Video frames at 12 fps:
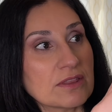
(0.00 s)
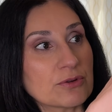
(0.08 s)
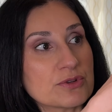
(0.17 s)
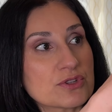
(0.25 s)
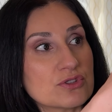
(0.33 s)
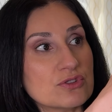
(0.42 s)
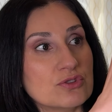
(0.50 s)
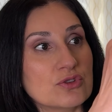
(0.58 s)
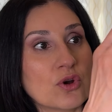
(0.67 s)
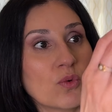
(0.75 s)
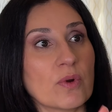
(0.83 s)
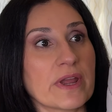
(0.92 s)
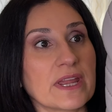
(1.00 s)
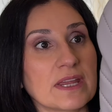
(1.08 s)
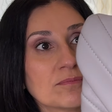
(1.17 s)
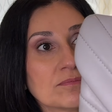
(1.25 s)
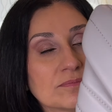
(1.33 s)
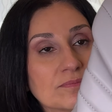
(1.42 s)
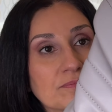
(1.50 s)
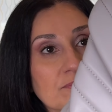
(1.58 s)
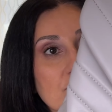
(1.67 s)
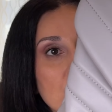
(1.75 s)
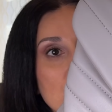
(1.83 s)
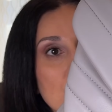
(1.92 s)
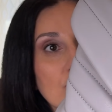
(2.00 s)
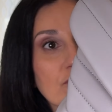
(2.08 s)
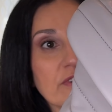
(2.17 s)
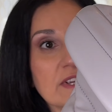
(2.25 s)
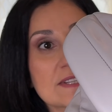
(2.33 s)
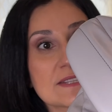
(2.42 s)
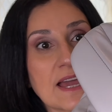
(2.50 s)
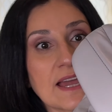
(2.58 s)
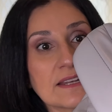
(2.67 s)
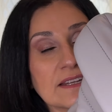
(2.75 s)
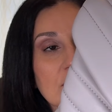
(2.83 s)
there is no way to fix that.